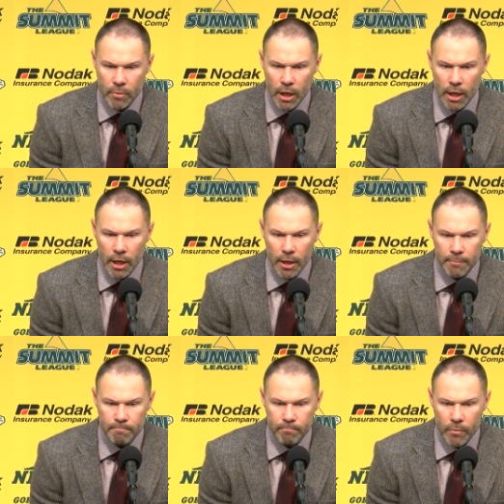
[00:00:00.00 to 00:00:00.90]

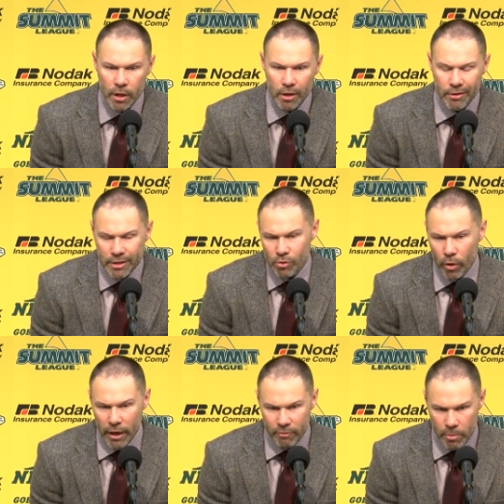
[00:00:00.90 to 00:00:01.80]
Um, and that's the
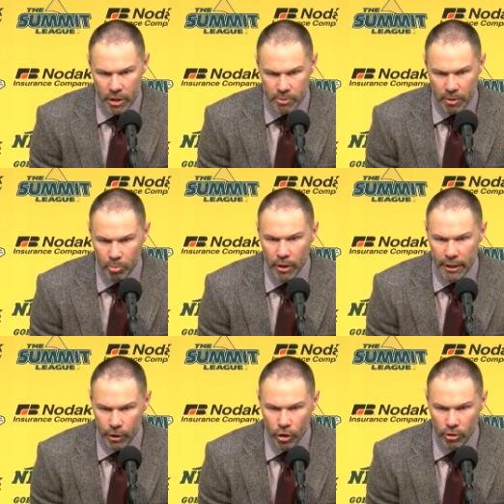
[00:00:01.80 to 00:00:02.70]
way everybody's been
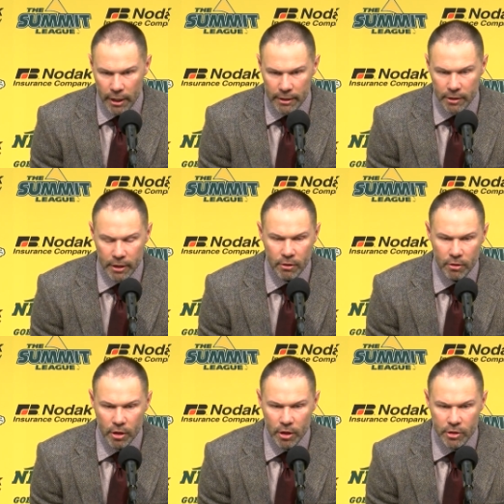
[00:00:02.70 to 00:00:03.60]
playing her lately uh,